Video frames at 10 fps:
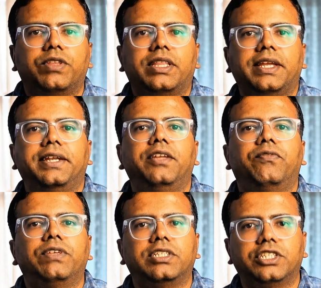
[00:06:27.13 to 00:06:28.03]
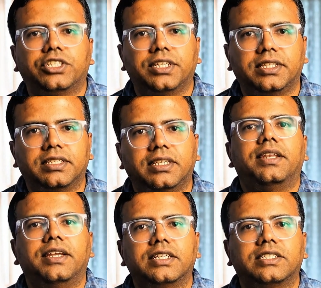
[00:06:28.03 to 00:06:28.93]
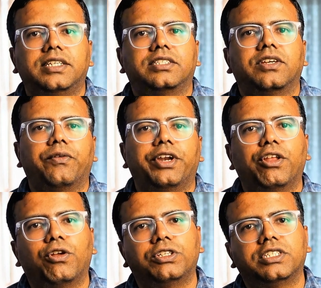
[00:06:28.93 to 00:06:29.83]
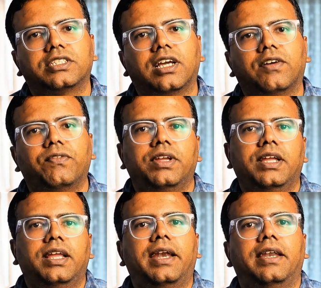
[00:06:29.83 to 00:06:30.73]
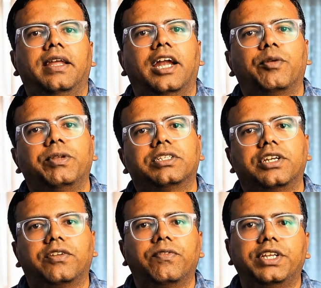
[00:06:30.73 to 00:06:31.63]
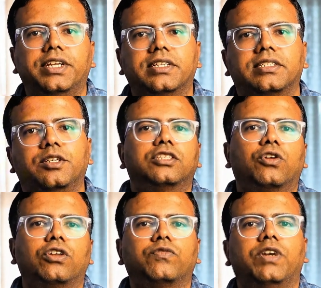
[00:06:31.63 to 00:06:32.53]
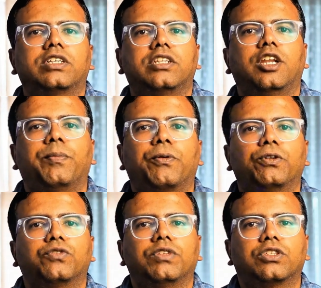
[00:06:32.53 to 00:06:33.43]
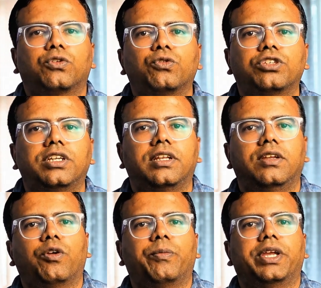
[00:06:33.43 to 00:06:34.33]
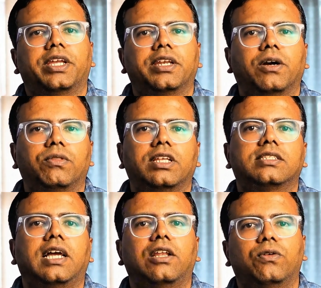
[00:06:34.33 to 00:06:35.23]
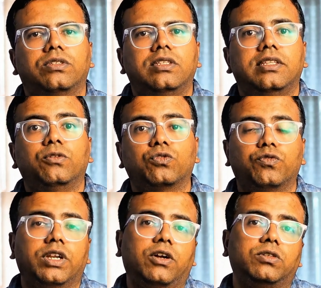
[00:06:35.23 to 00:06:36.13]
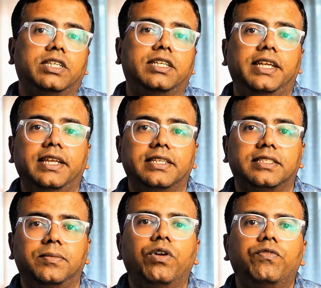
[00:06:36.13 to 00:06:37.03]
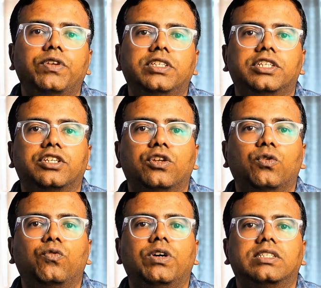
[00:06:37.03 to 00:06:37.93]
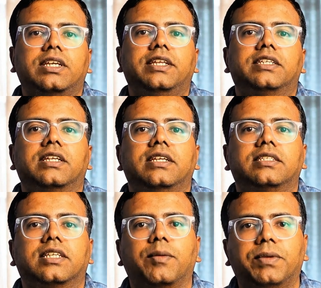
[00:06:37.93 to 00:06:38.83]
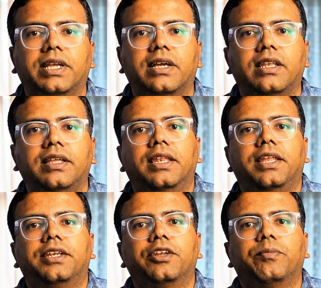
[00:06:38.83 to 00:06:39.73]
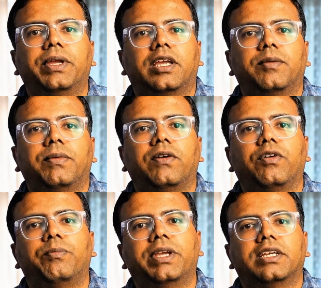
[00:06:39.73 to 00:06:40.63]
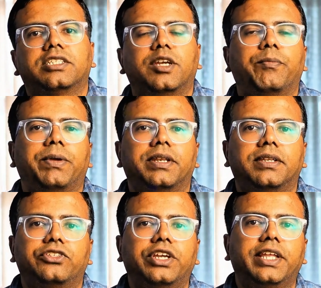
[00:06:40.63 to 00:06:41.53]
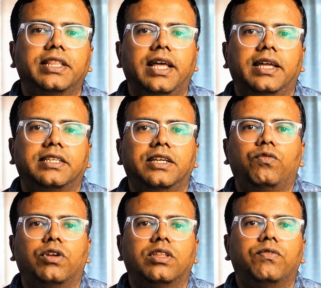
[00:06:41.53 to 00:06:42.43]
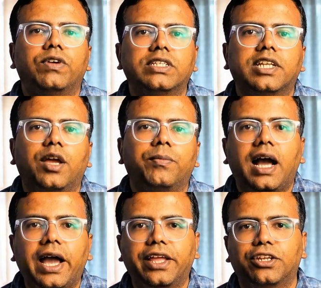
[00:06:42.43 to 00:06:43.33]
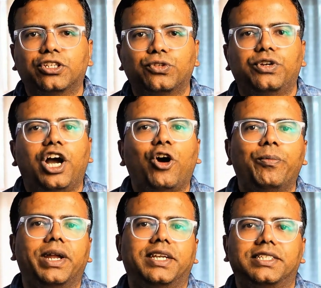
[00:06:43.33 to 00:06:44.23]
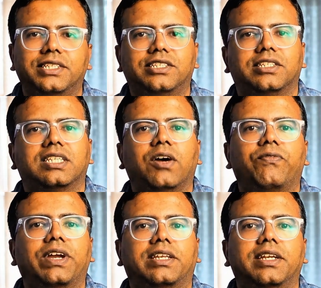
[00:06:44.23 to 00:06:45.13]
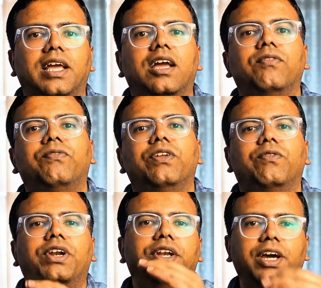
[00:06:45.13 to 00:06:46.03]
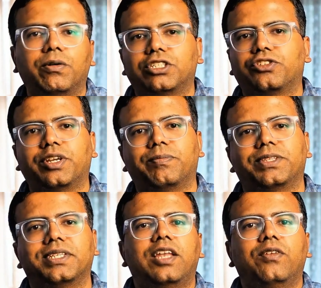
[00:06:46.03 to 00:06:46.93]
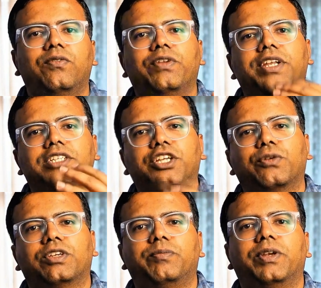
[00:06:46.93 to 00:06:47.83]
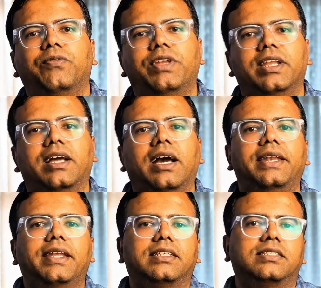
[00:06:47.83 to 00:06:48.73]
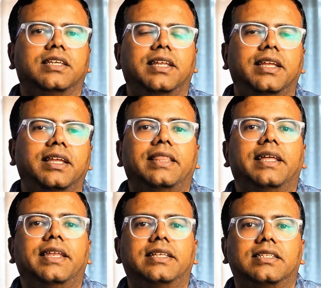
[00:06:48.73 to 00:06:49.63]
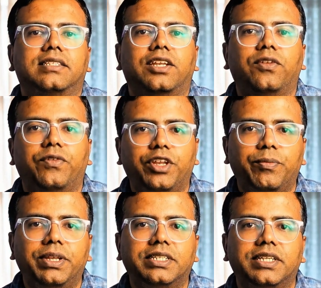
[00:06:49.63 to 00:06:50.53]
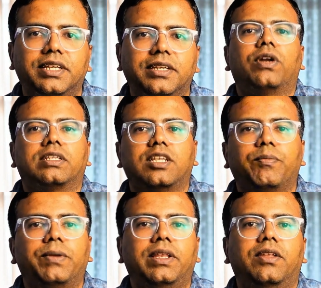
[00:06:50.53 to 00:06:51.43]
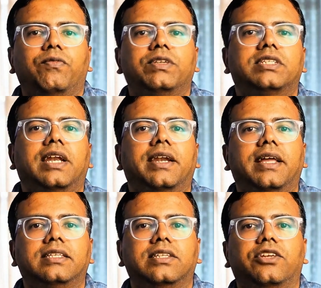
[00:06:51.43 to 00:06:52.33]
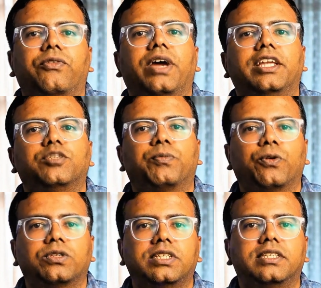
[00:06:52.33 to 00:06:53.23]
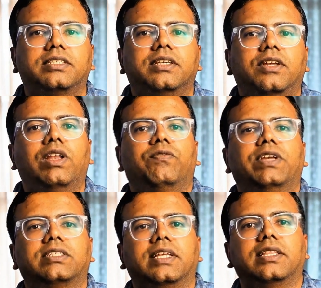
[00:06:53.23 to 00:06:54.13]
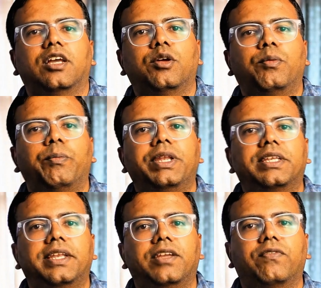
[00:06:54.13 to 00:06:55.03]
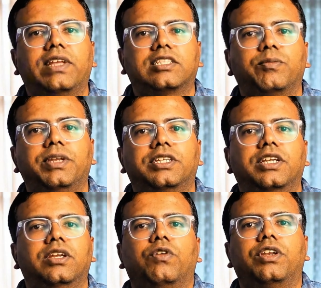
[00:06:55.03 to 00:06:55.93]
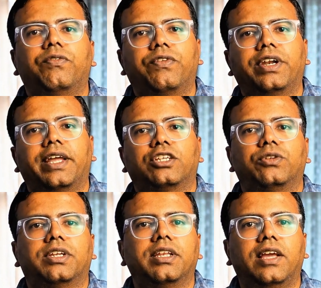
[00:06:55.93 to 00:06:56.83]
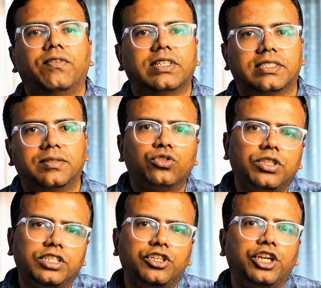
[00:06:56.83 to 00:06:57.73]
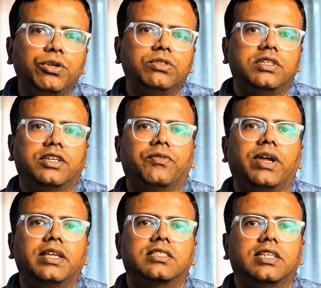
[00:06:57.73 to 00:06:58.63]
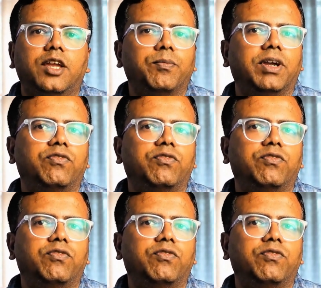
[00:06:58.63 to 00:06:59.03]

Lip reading: with ED physicians, nurses, radiology staff, and administrative leaders. This cross-functional approach was crucial for breaking down the silos those were causing delays. One physician who was initially skeptical later became our biggest champion, sharing that, "For the first time, I understood how my decisions affected everyone downstream." Then we distinguished between unnecessary and the necessary variability. For example, we standardized the triage process while fixing the maintaining flexibility for different acuity levels. So this reduced the triage time by